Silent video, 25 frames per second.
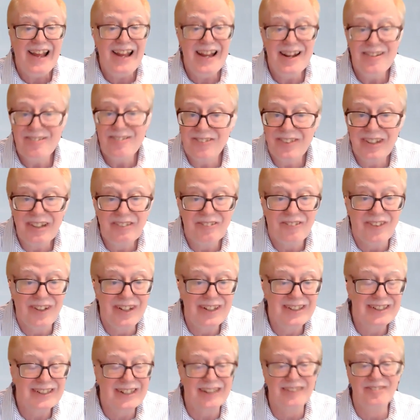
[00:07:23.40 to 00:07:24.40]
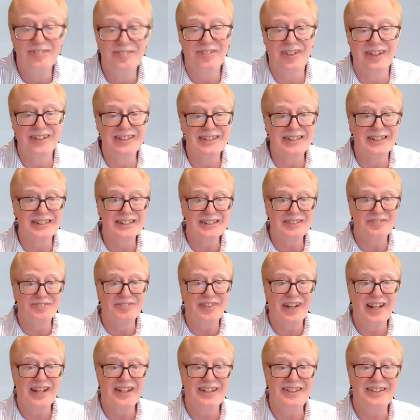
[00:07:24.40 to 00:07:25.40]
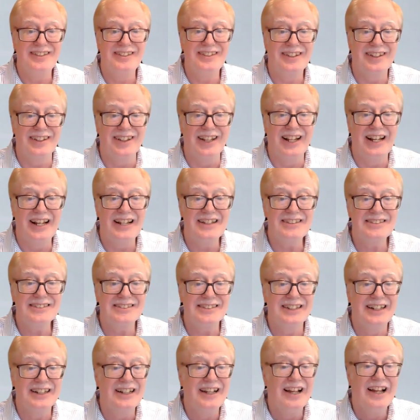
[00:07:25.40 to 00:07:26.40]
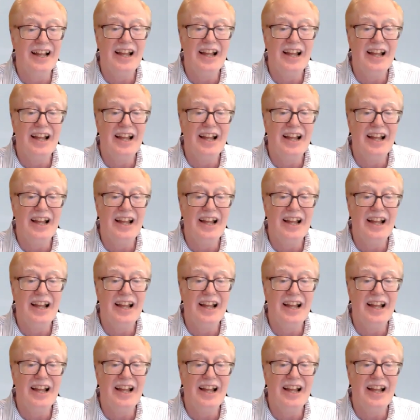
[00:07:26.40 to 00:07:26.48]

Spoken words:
Everyone can participate in class.